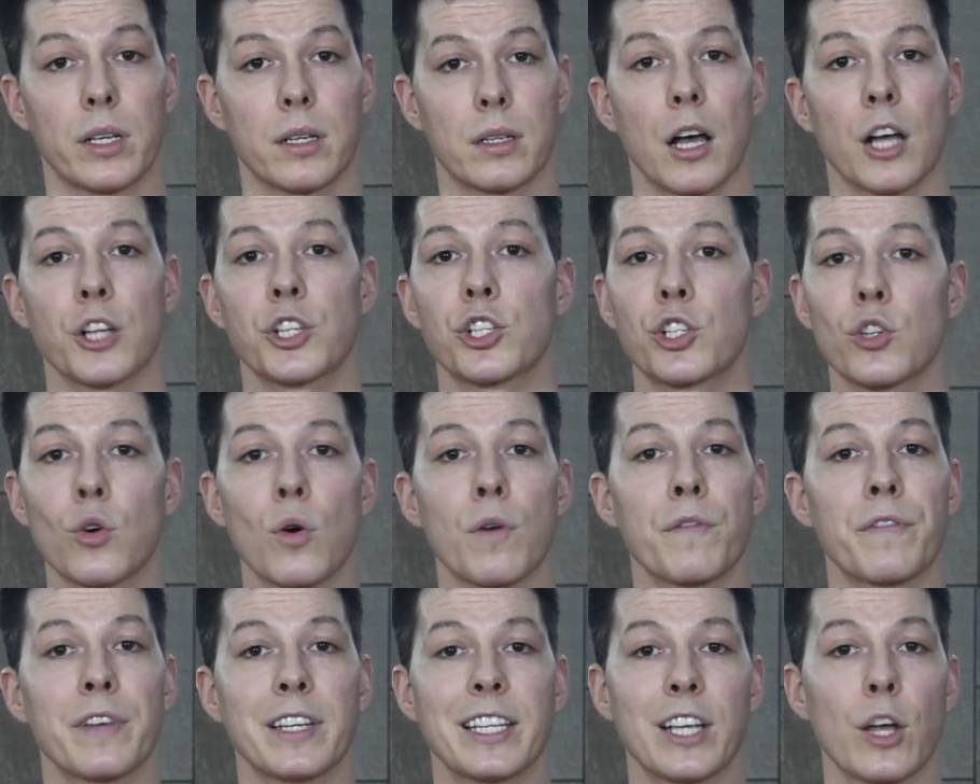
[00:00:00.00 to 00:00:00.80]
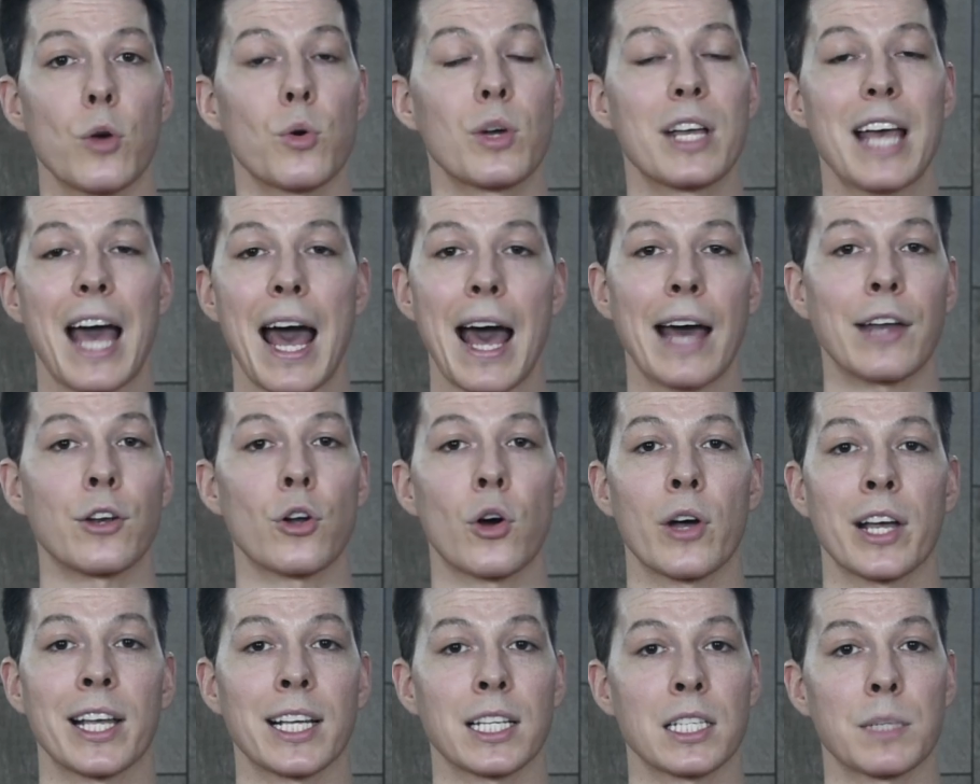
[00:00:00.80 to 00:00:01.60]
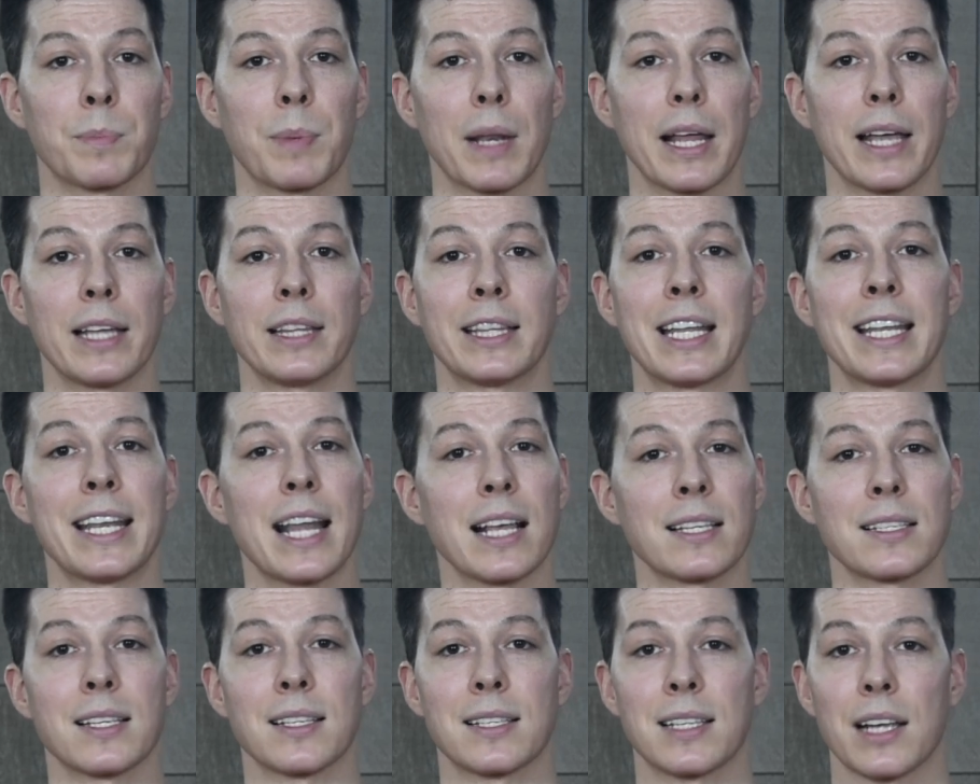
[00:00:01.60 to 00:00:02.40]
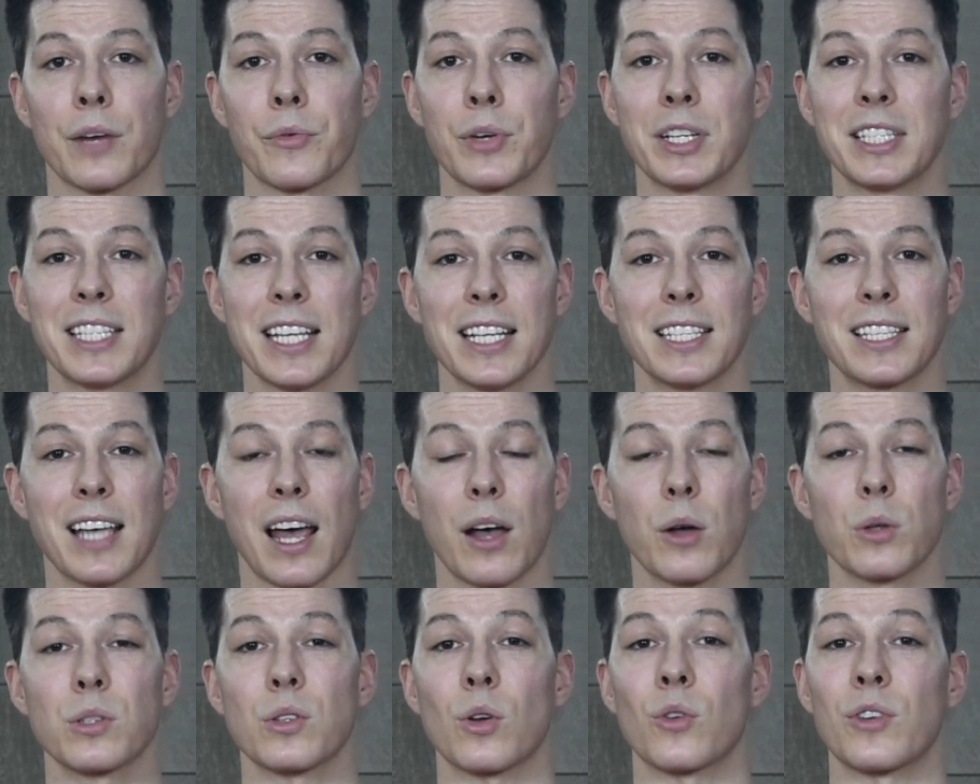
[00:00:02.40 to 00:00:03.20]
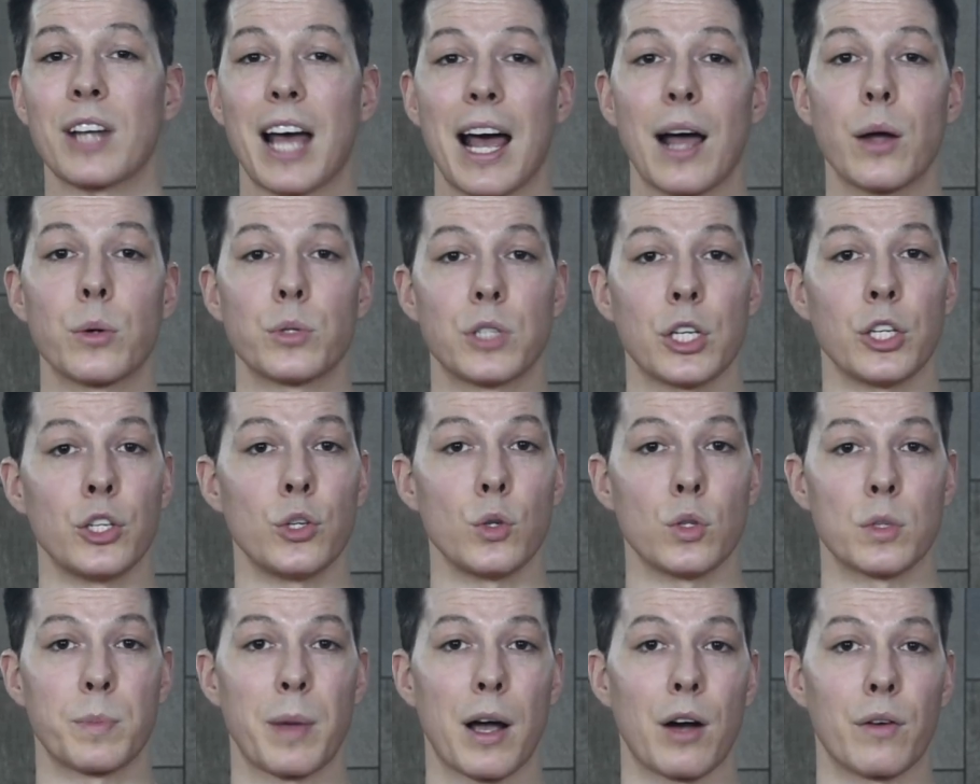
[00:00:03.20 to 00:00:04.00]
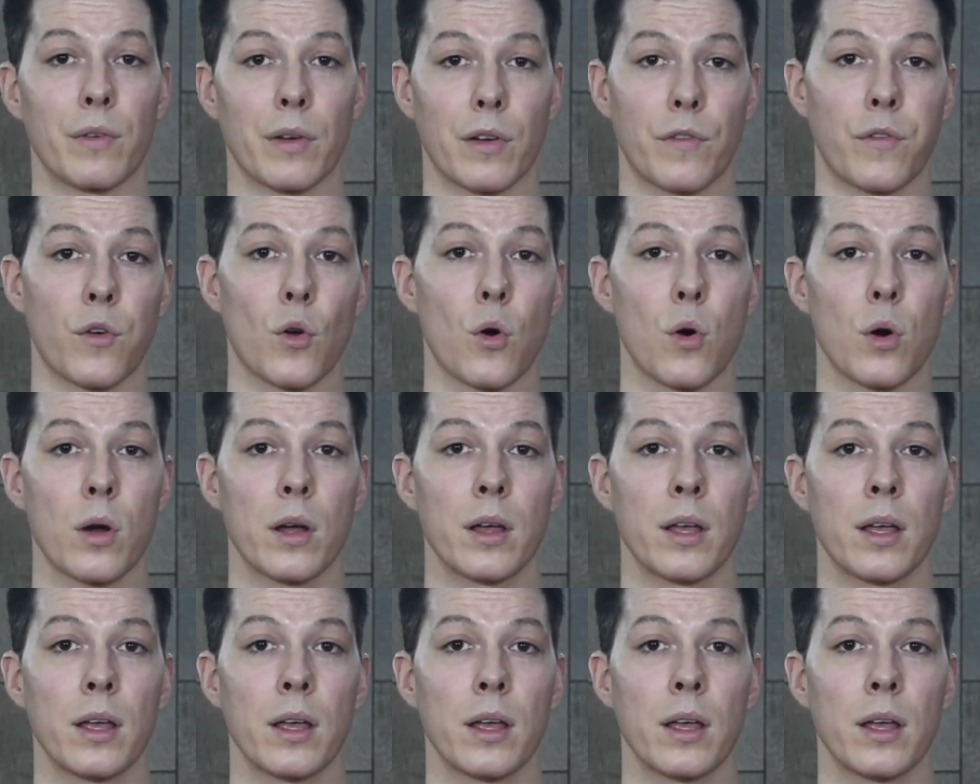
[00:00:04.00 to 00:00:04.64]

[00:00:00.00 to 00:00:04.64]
A short video cannot explain the necessary details on how to use pelvic floor.